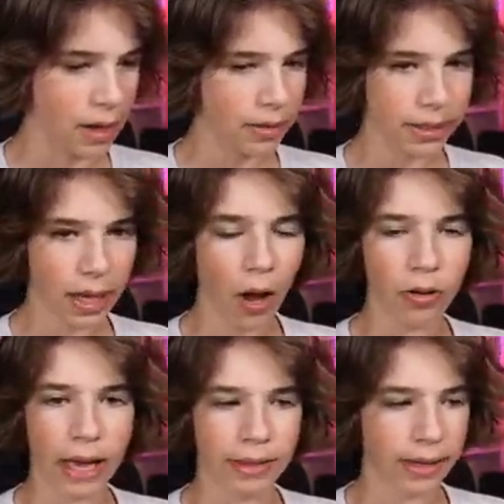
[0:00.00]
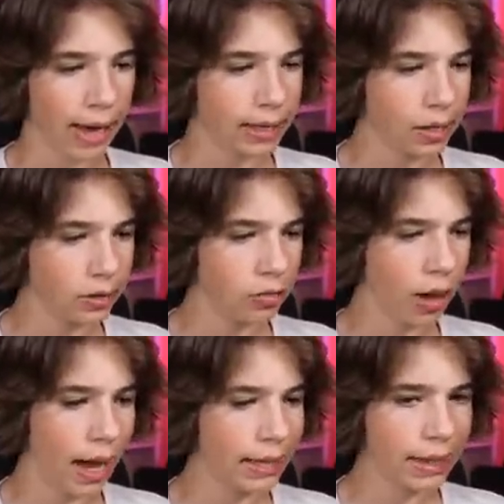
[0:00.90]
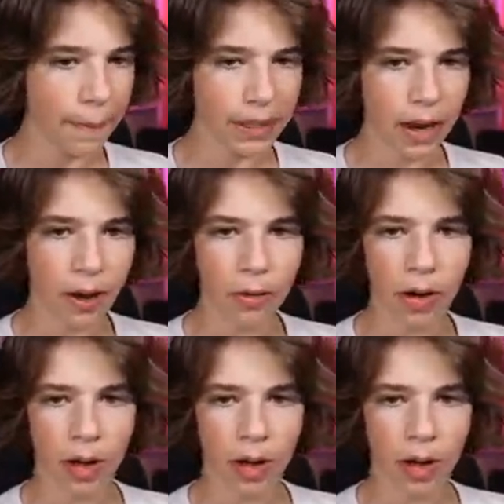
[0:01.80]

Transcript: The, okay, the guy killed Uh, let me know